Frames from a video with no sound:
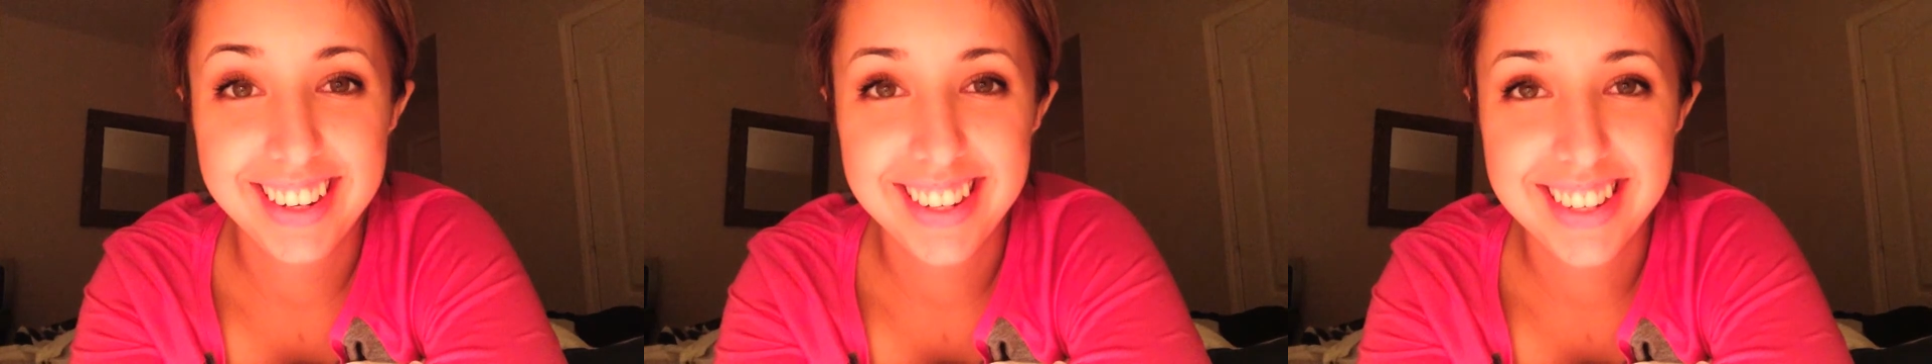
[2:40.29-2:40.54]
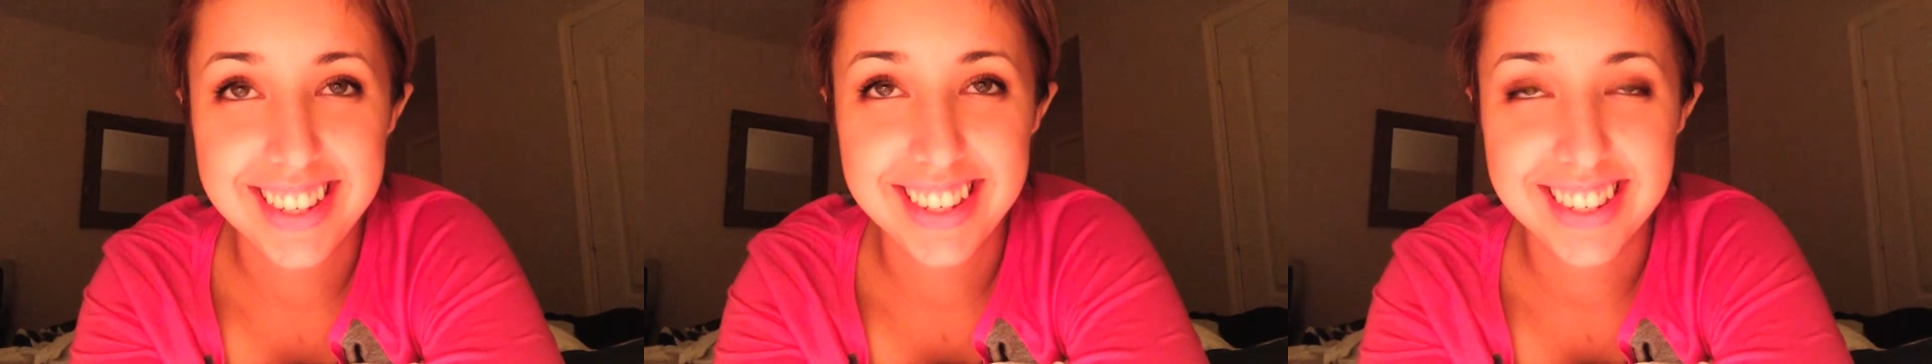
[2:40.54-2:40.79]

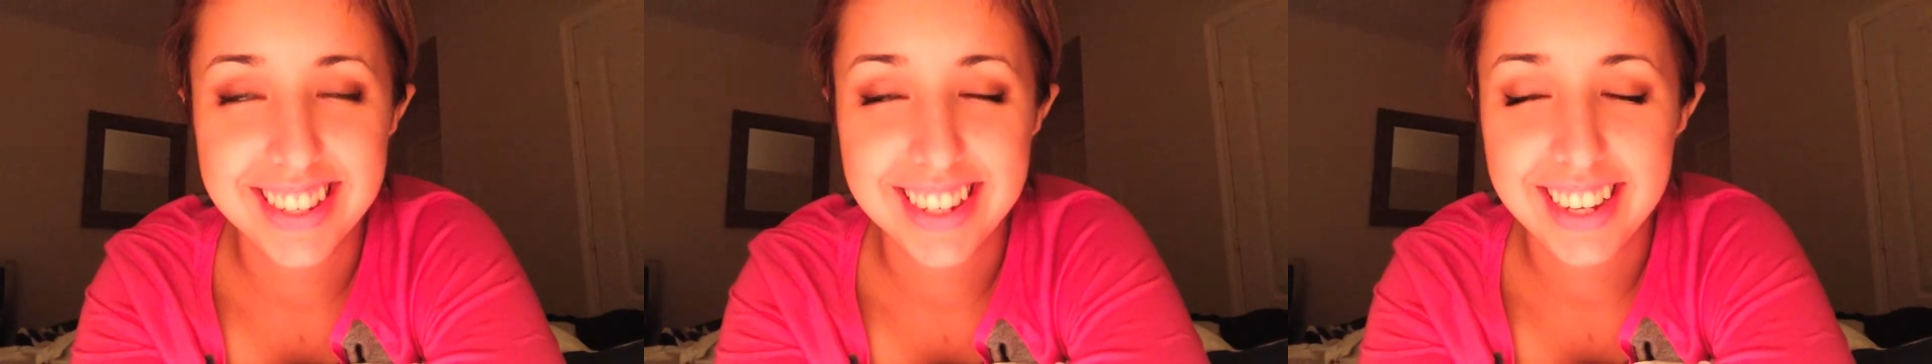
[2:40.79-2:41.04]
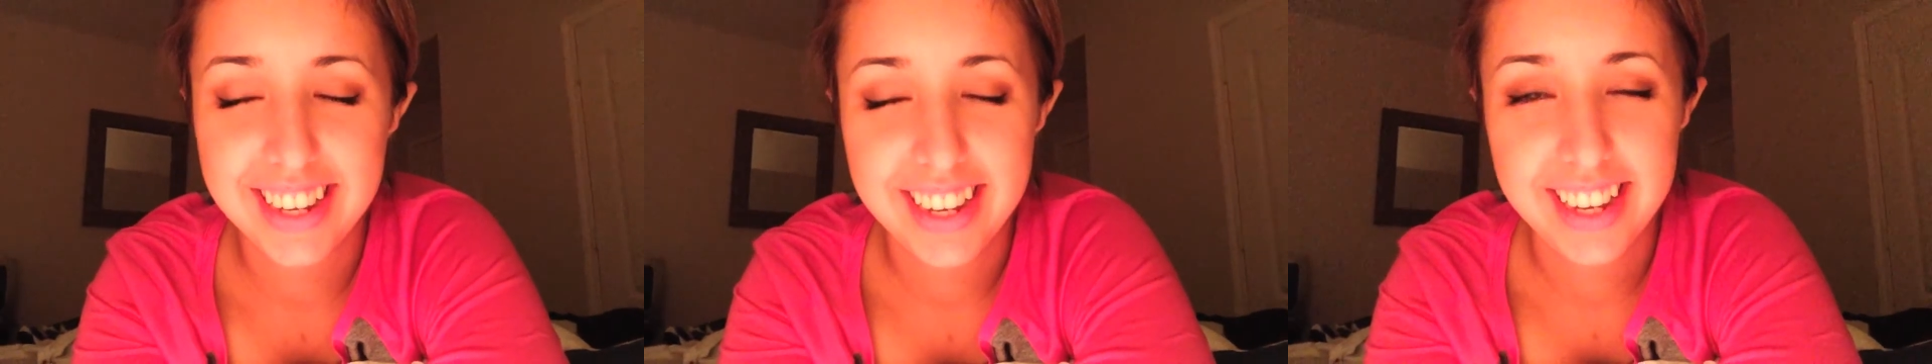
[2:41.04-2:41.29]
He's
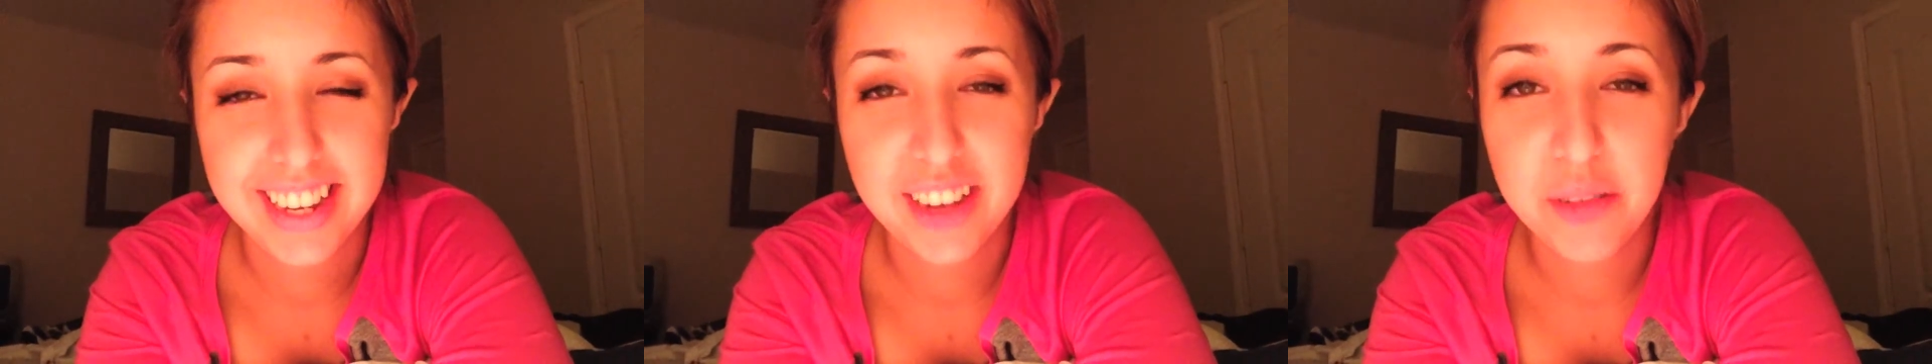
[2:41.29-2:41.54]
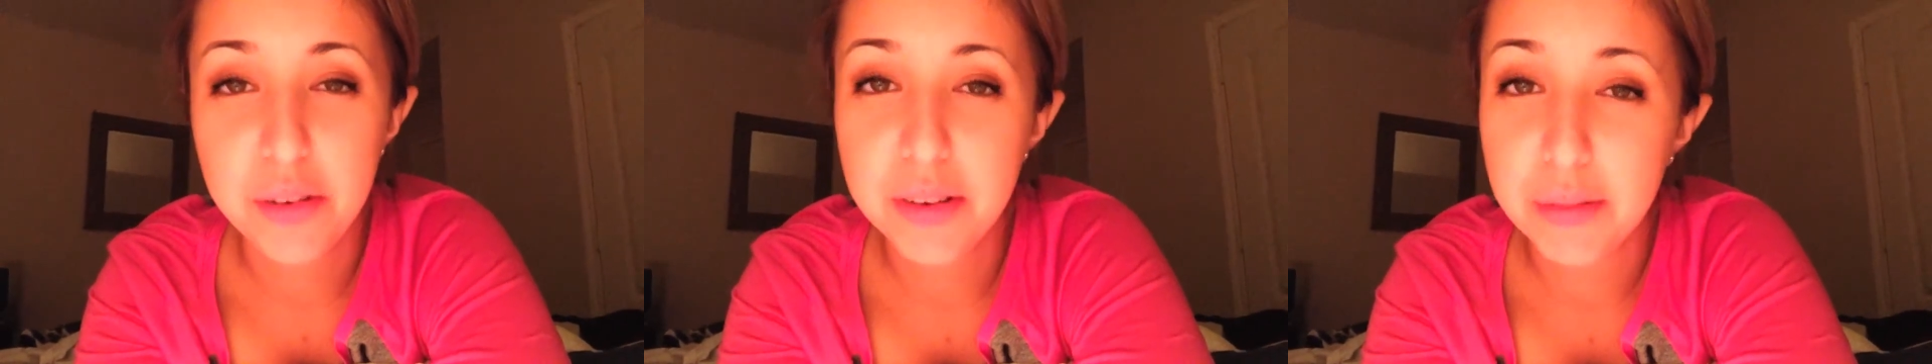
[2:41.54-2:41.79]

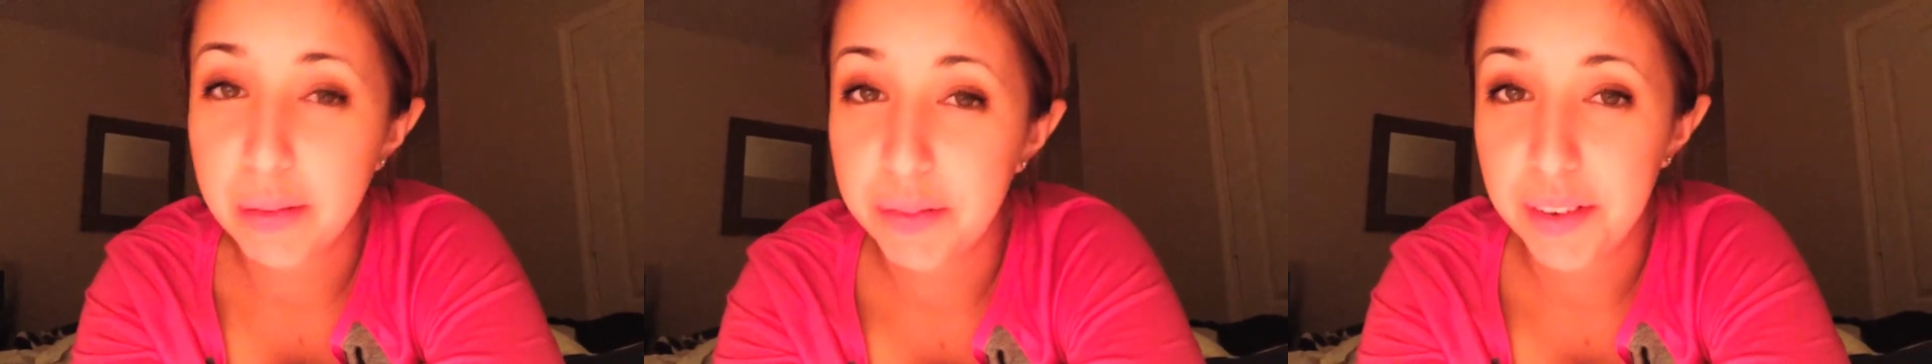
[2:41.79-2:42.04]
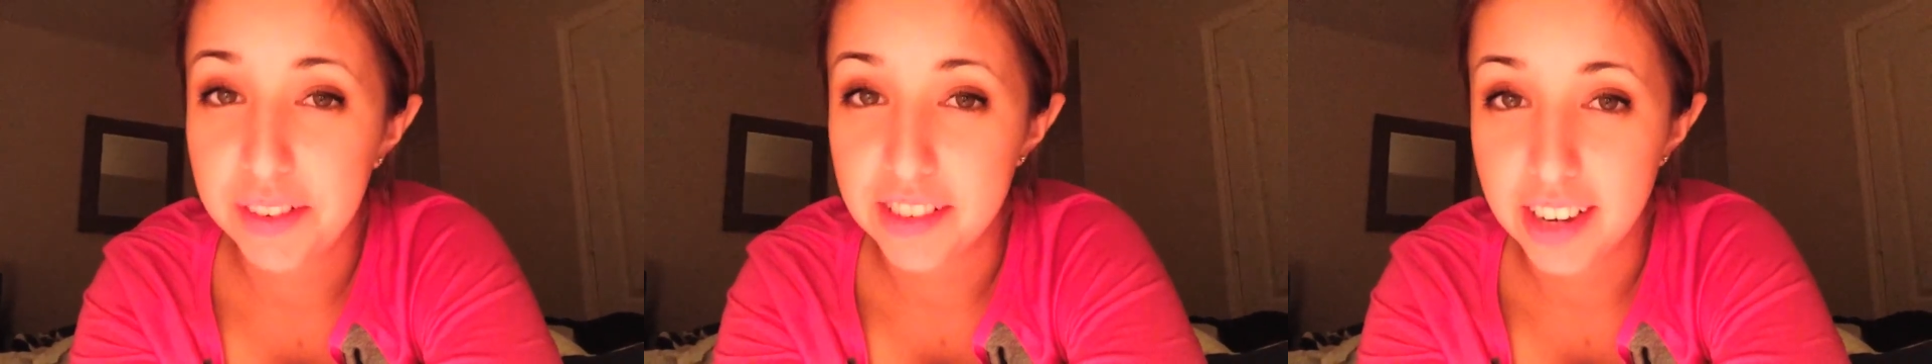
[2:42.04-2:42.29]
one of my
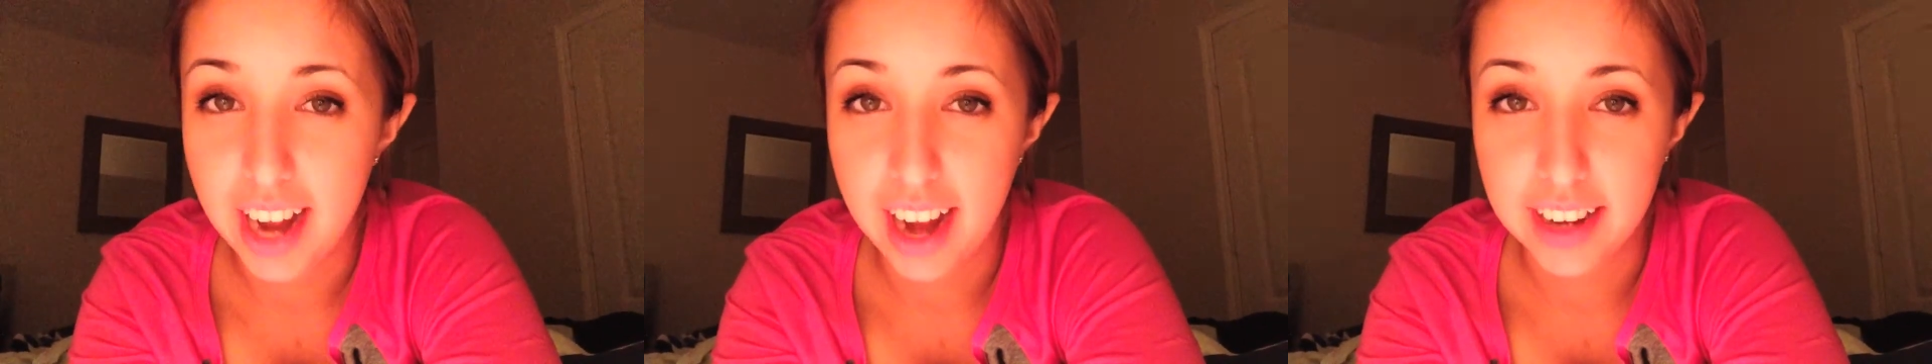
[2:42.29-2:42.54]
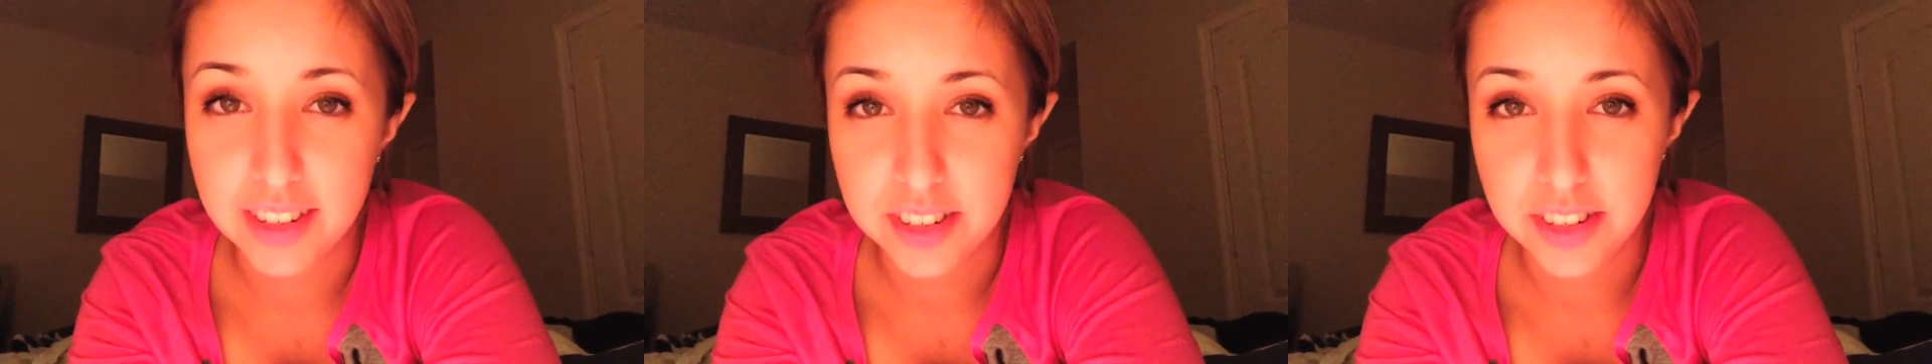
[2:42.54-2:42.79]
favorite
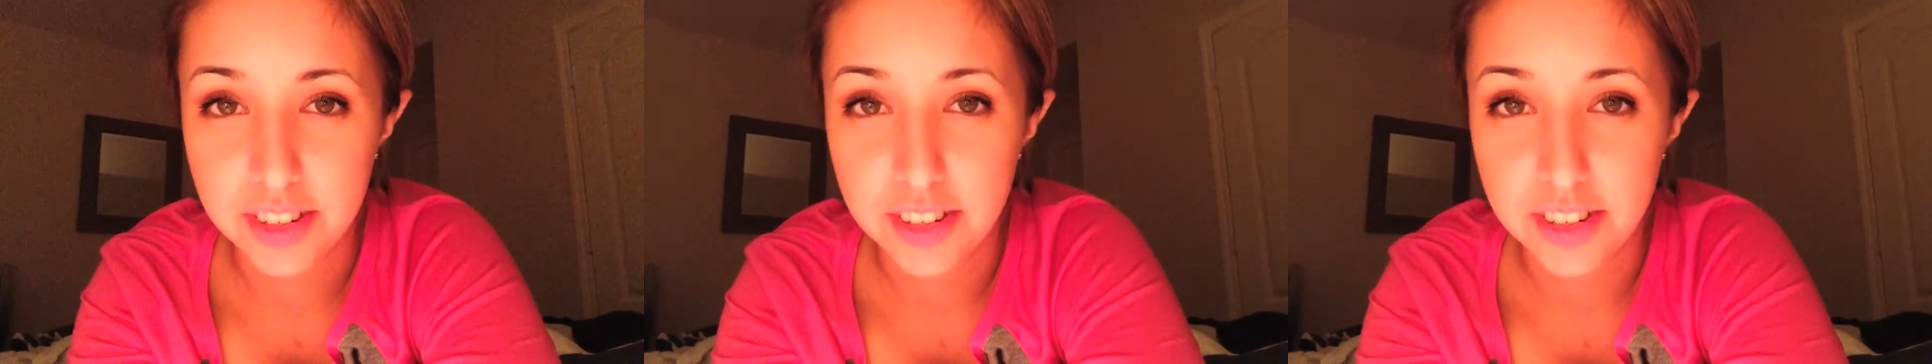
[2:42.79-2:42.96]
actors,